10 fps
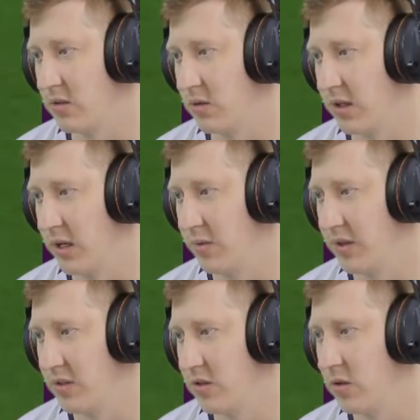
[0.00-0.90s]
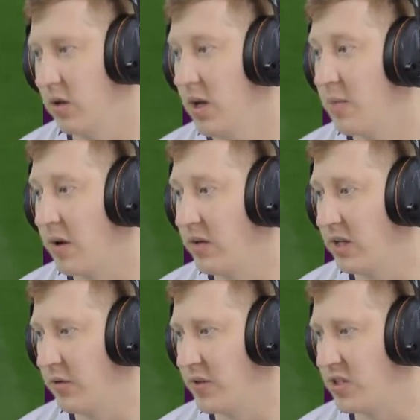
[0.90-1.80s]
That's not going to help things at all.
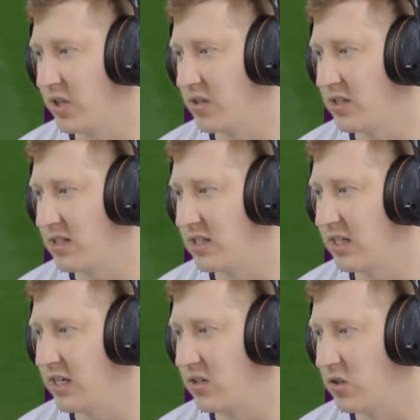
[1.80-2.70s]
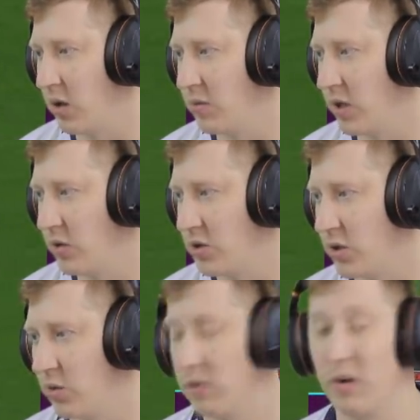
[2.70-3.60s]
Apparently, Gylfi Sigurdsson is the league's top goal
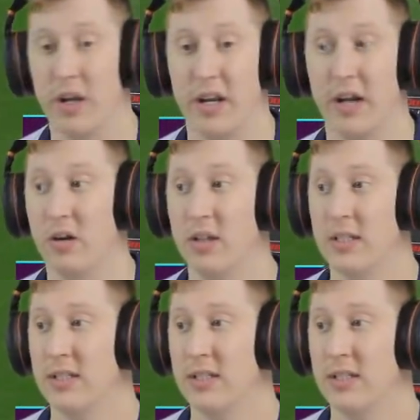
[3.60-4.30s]
scorer right now.